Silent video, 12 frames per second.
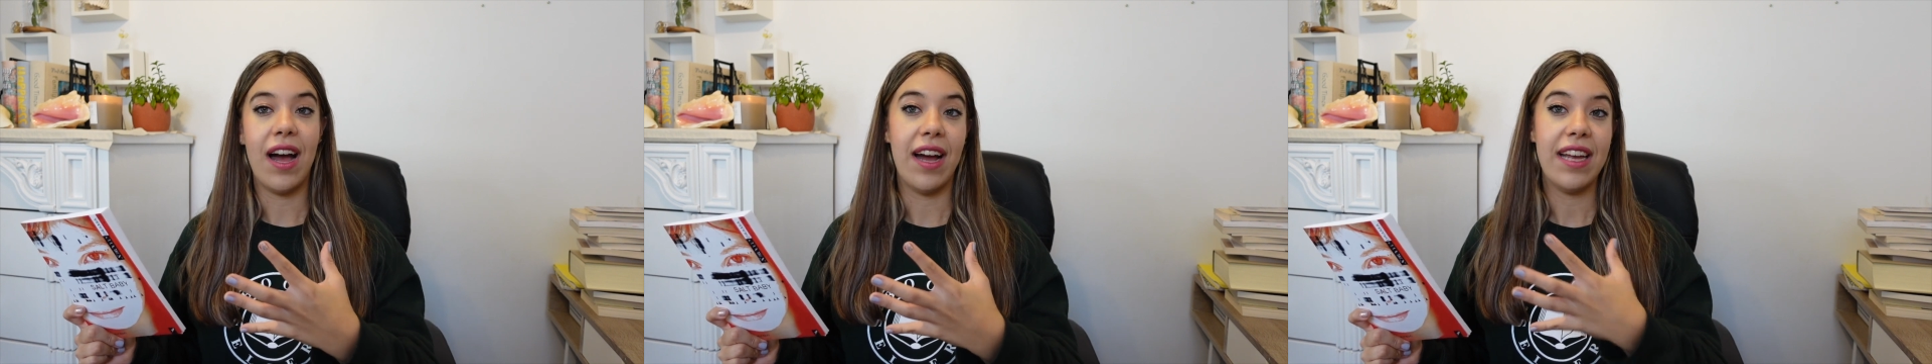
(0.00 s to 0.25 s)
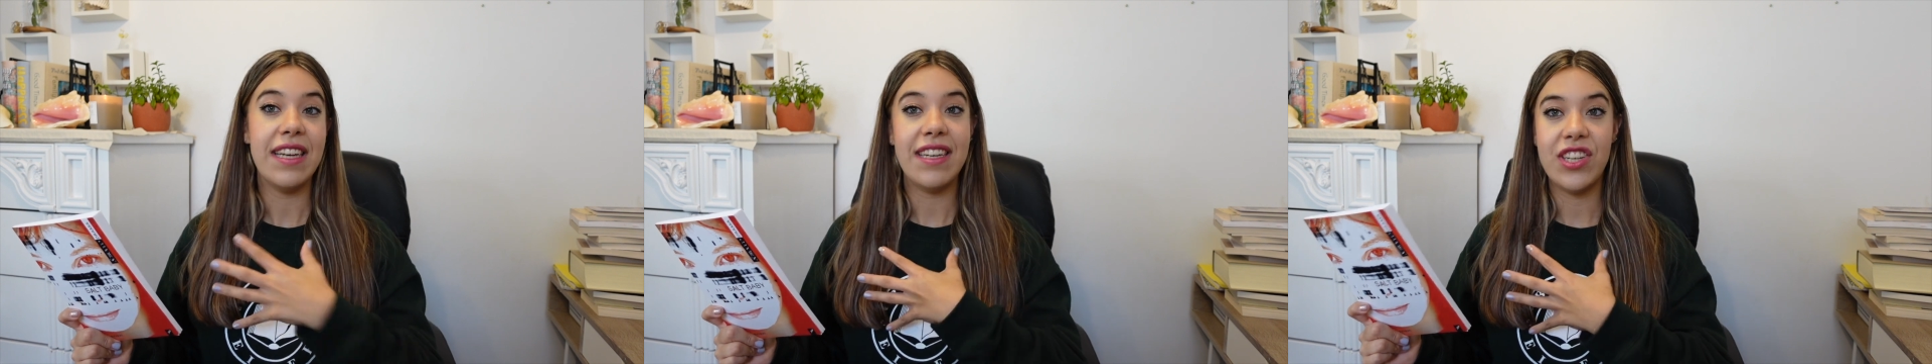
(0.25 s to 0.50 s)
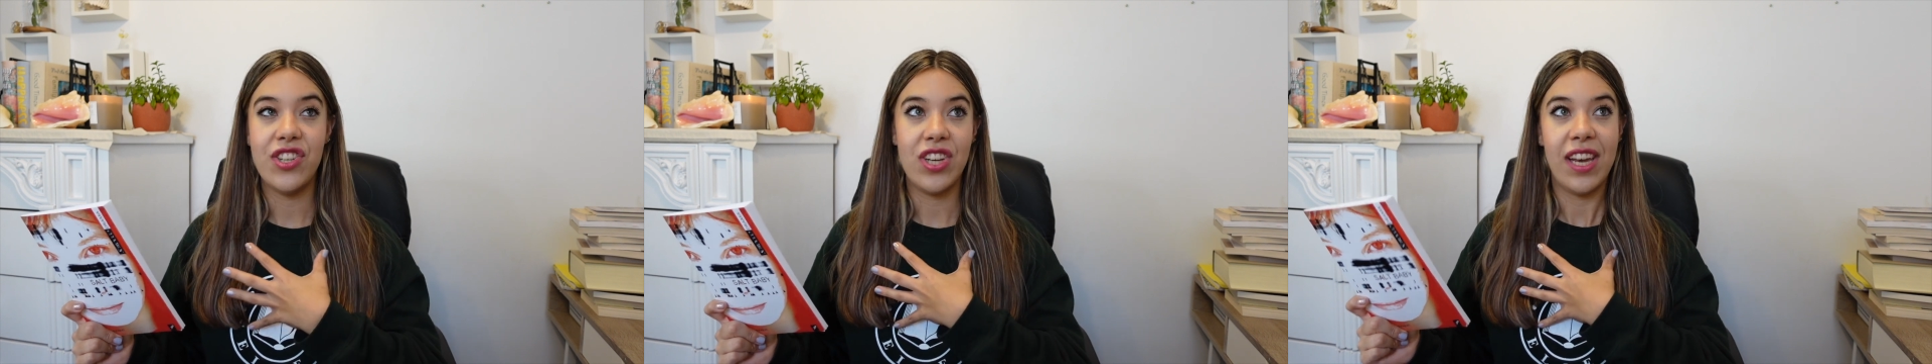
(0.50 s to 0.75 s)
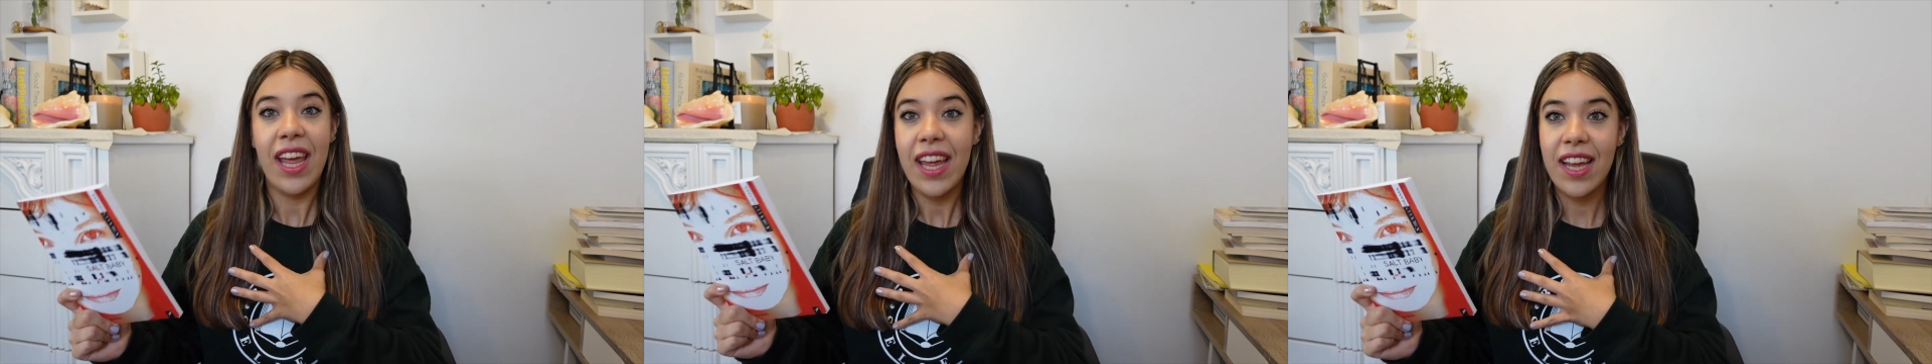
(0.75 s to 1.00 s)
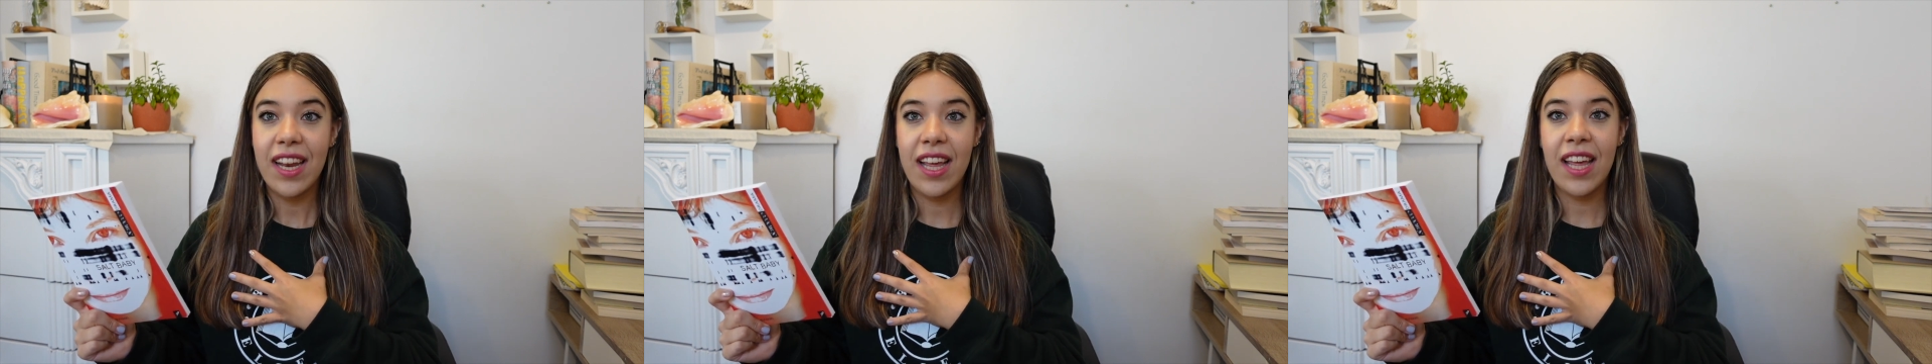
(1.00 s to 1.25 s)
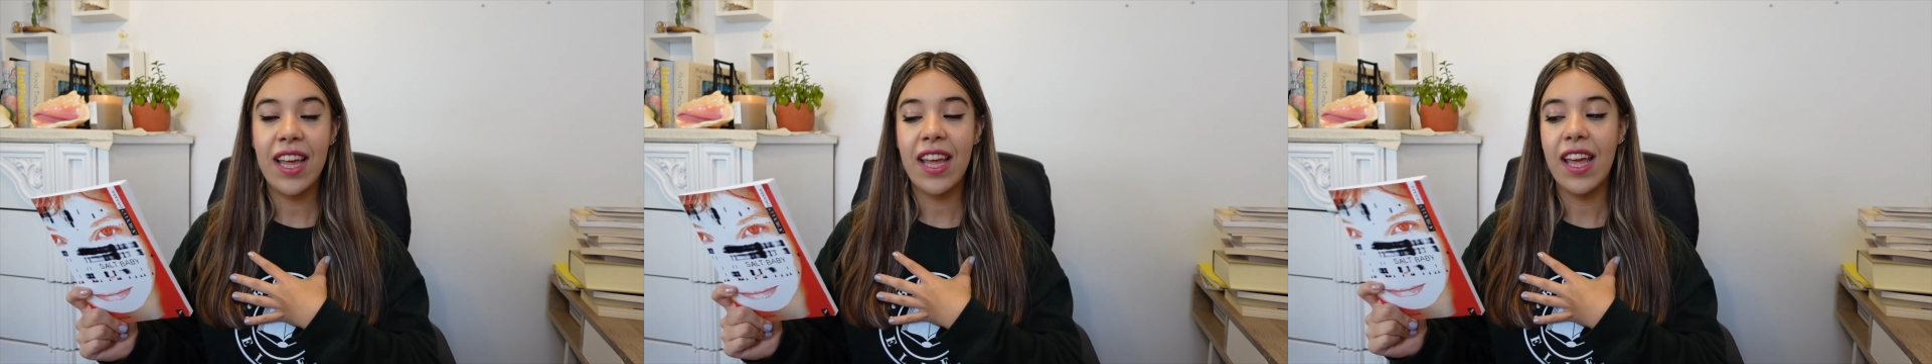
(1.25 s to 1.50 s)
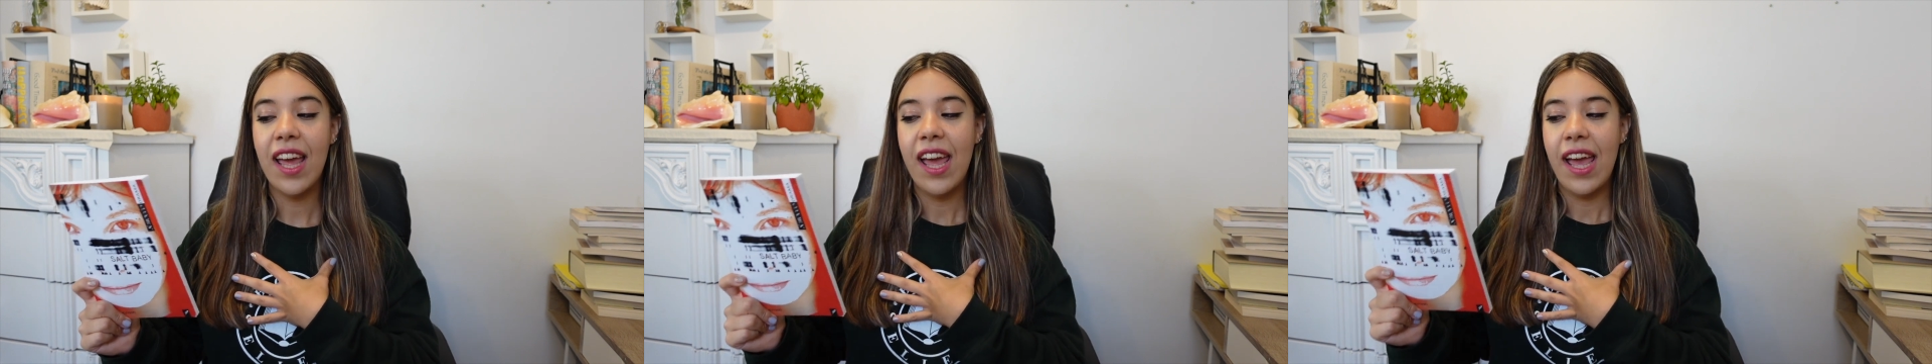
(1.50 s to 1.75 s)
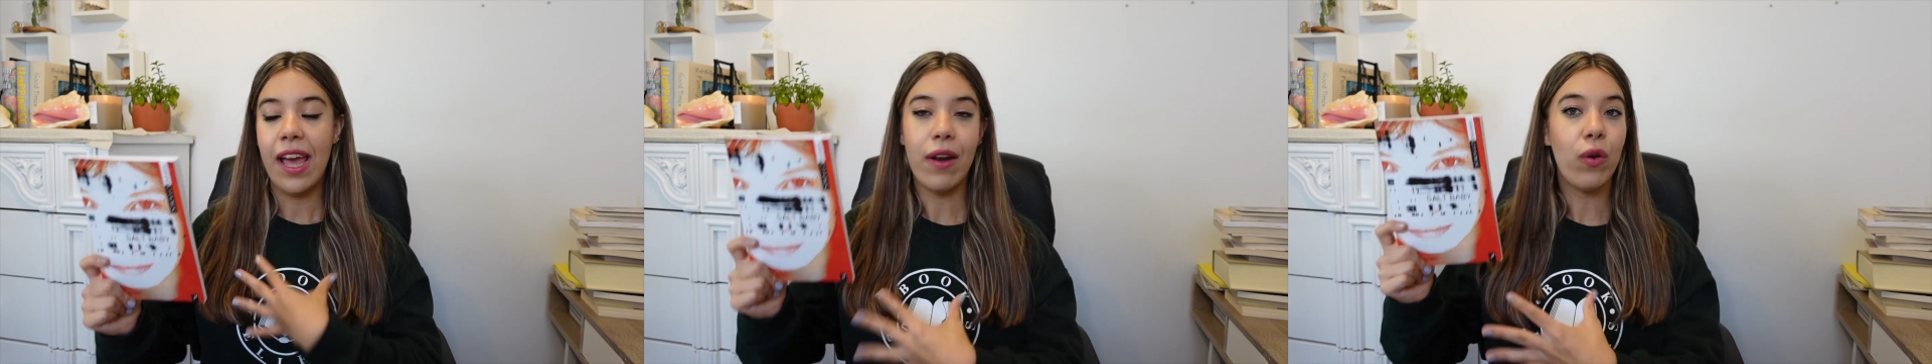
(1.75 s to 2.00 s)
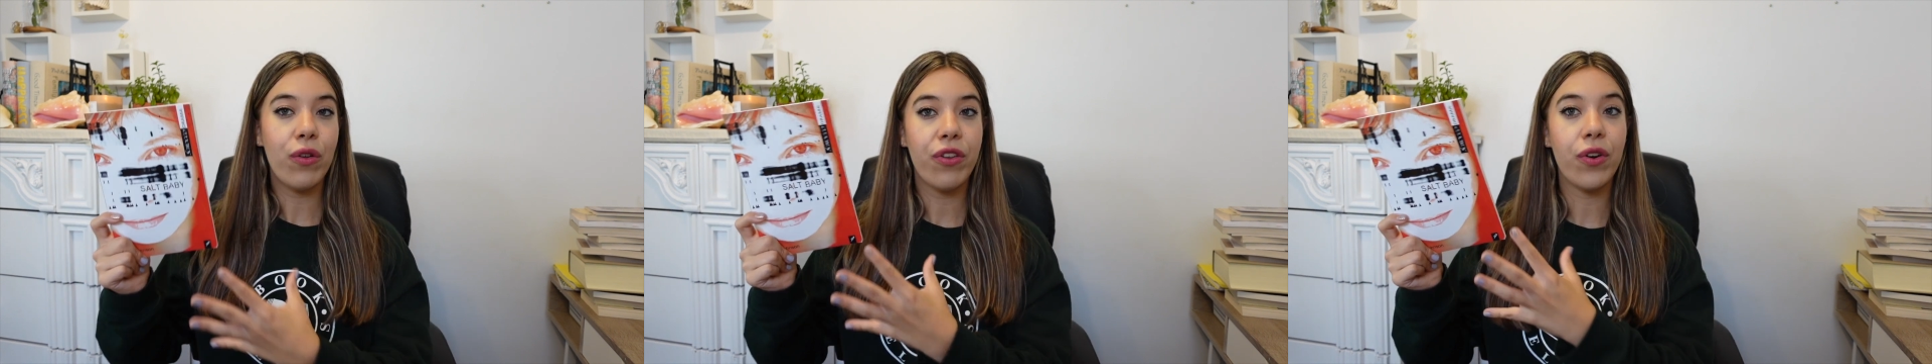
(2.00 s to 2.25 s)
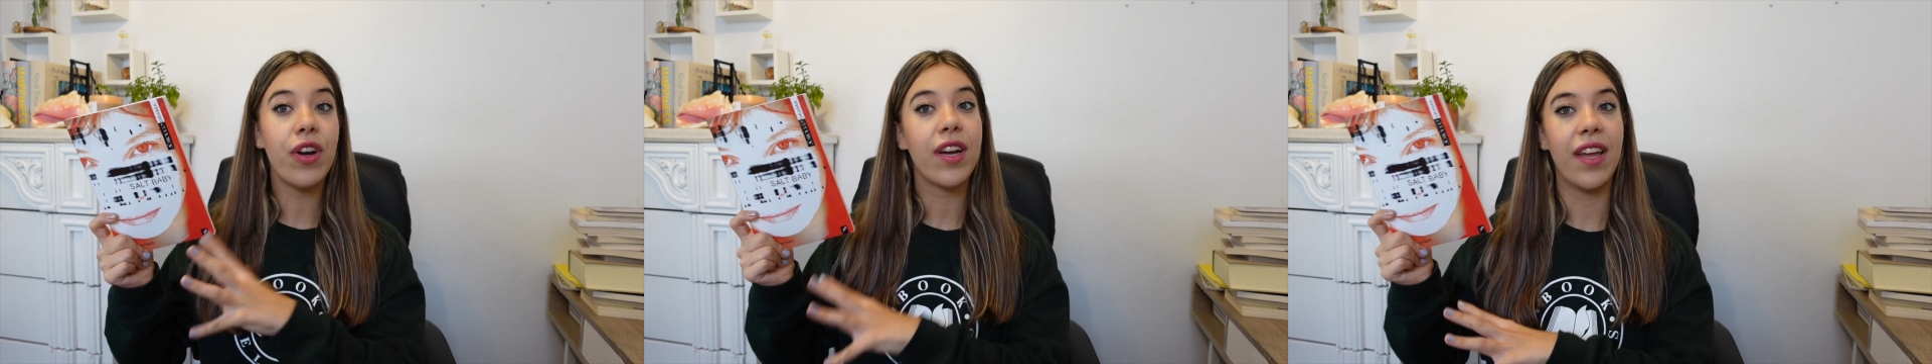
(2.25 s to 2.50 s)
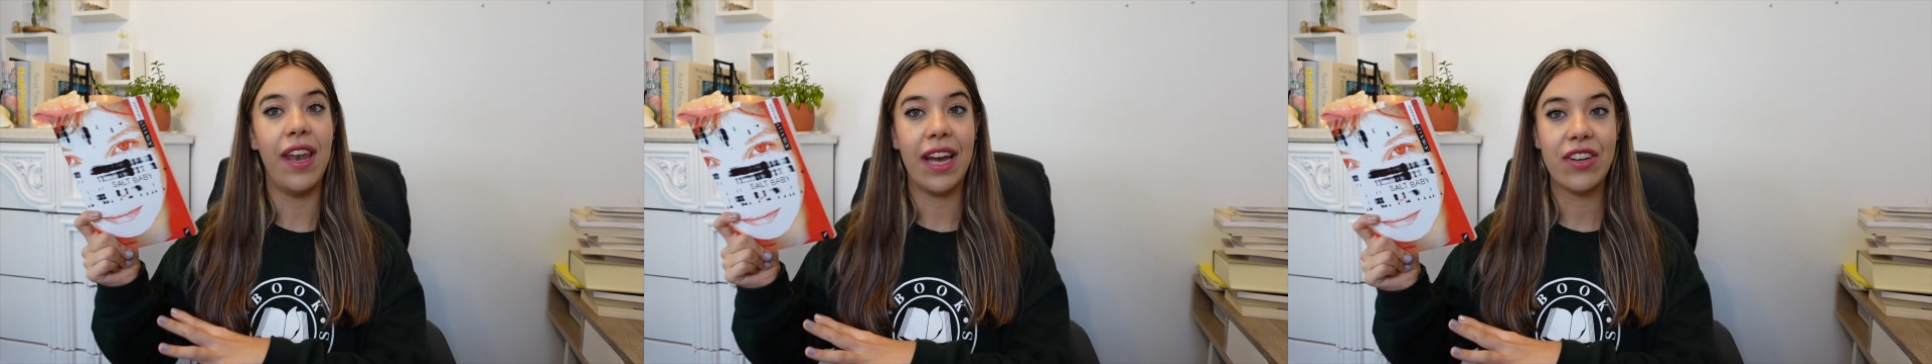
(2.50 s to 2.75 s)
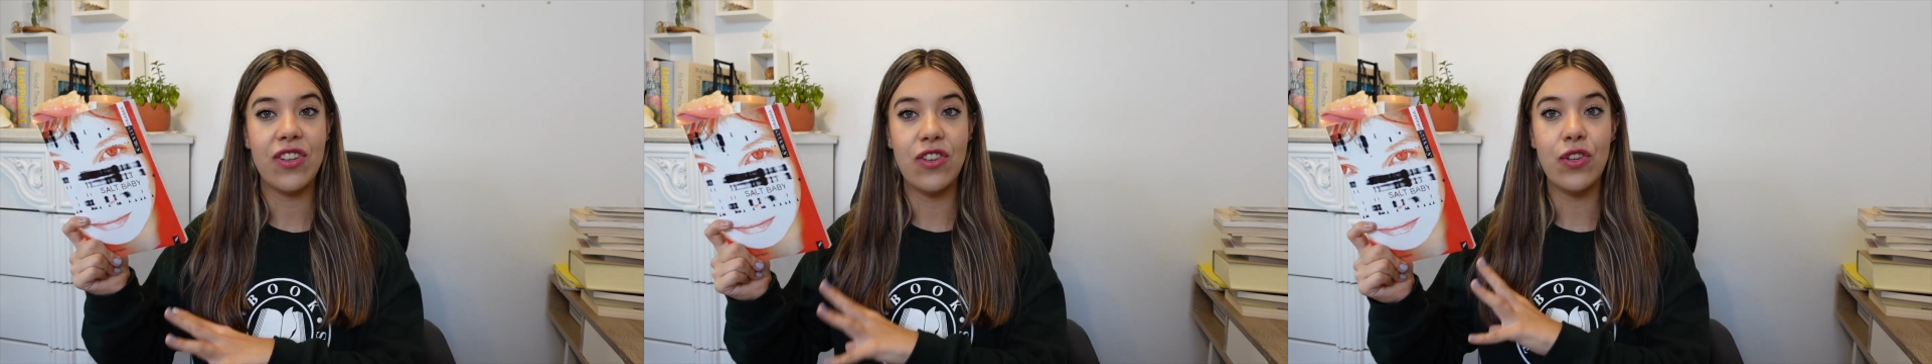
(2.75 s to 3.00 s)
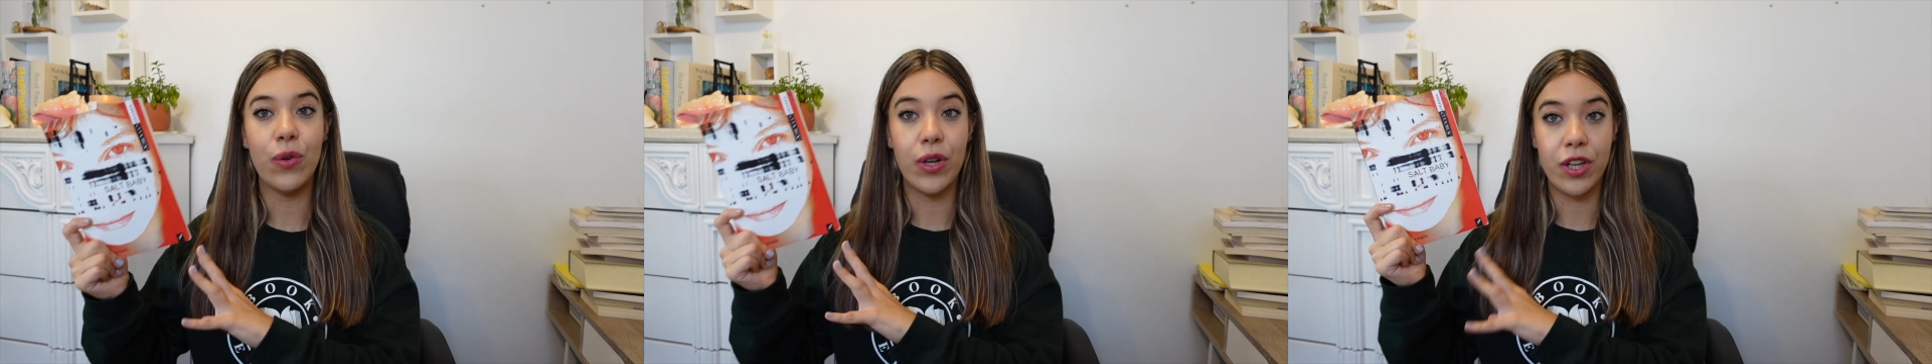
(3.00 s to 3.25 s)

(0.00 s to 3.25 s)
indigeneity, and also her connection to her